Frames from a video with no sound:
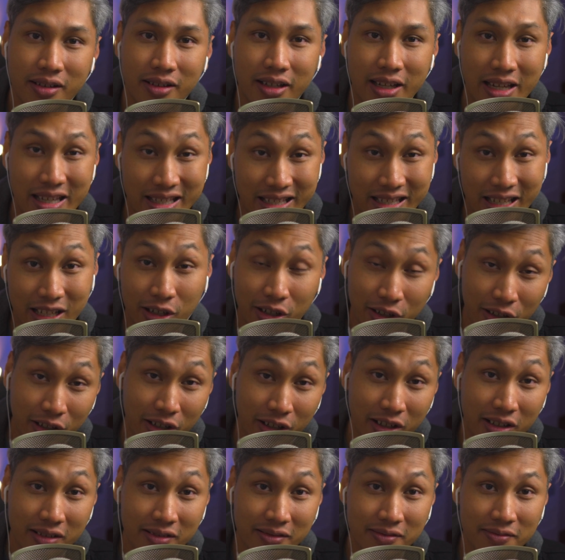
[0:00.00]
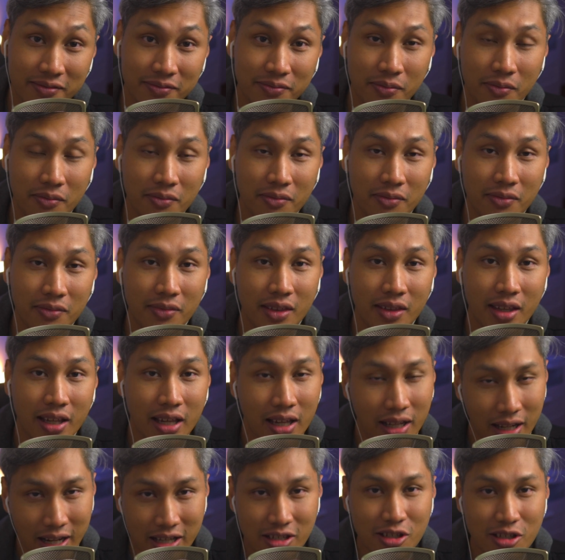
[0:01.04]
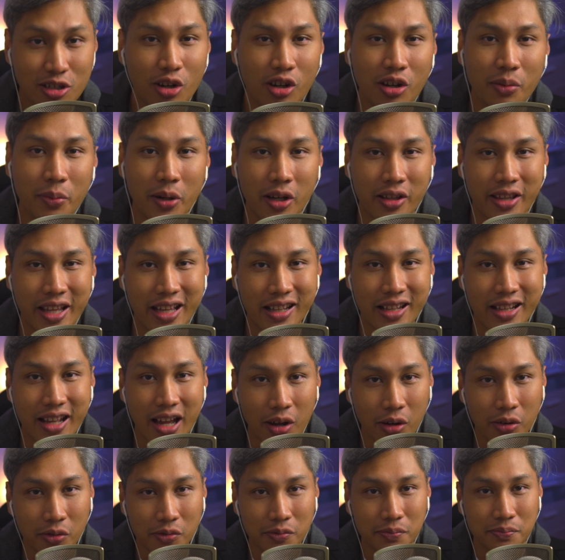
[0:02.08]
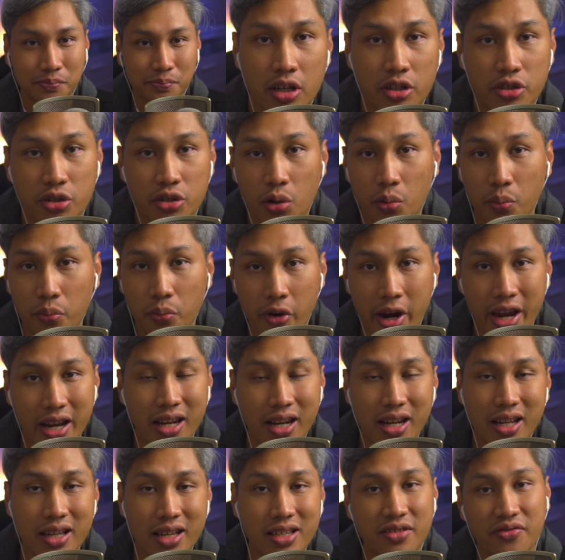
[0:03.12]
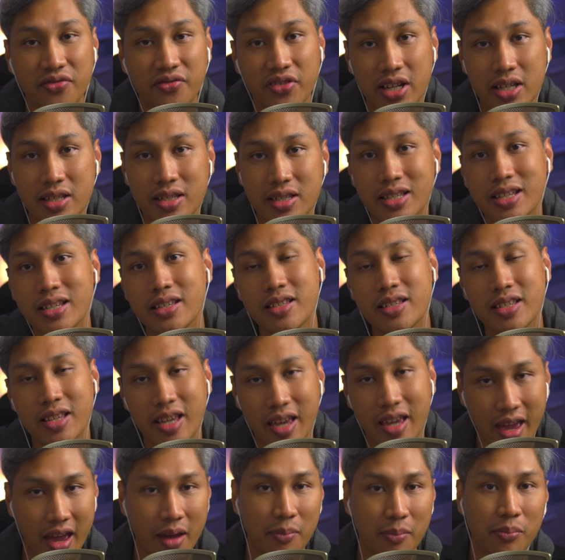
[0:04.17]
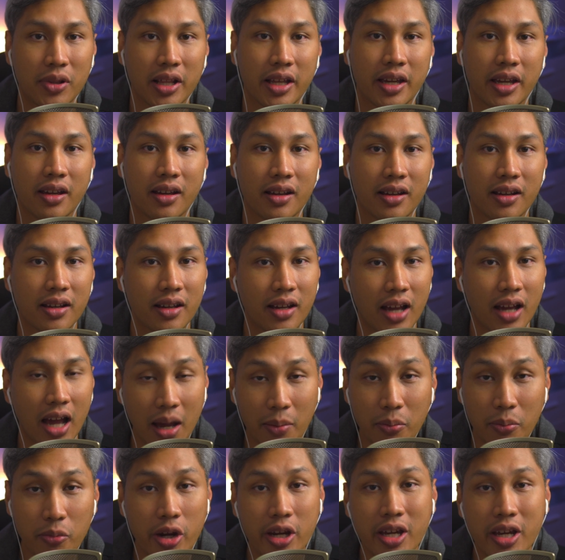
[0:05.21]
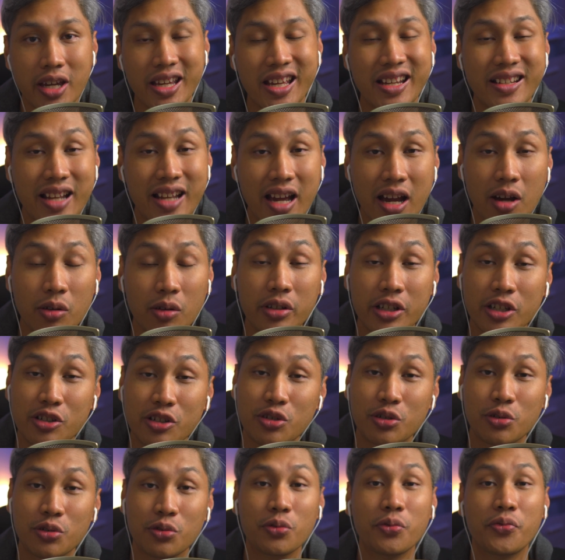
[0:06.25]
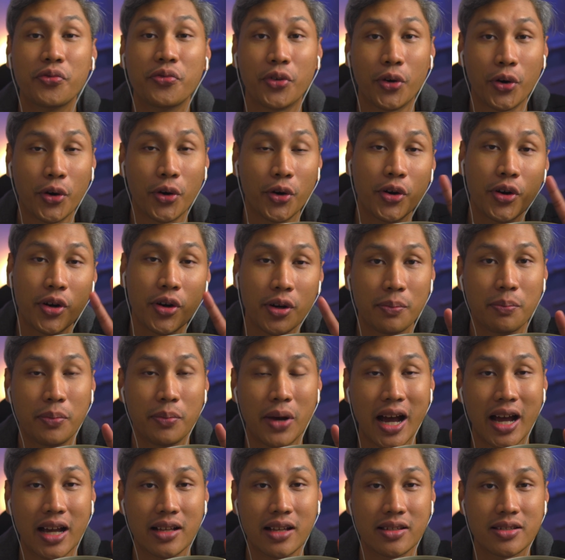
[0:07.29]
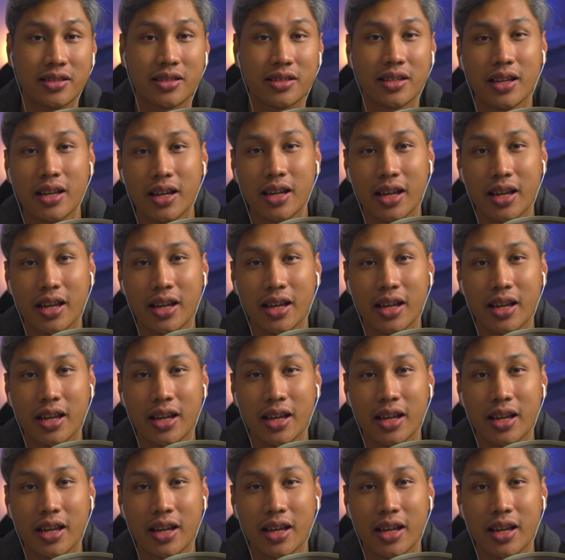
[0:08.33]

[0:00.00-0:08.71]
Is it good? Let's talk about that now. So brandless versus Camlink. I'm breaking it down into four parts.